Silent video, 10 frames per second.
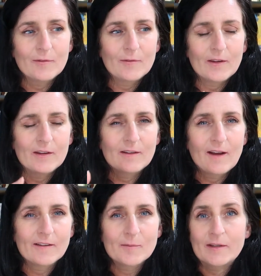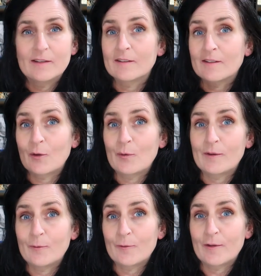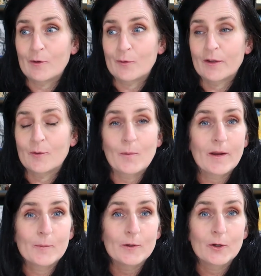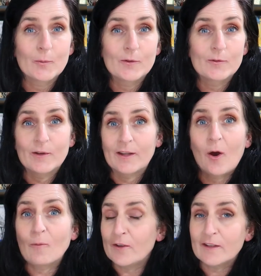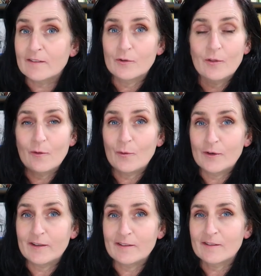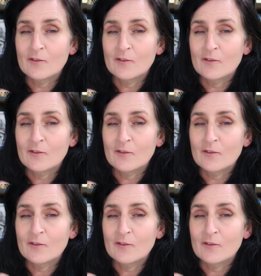it had kind of been slowly revealed in a way where it was really obvious to the audience,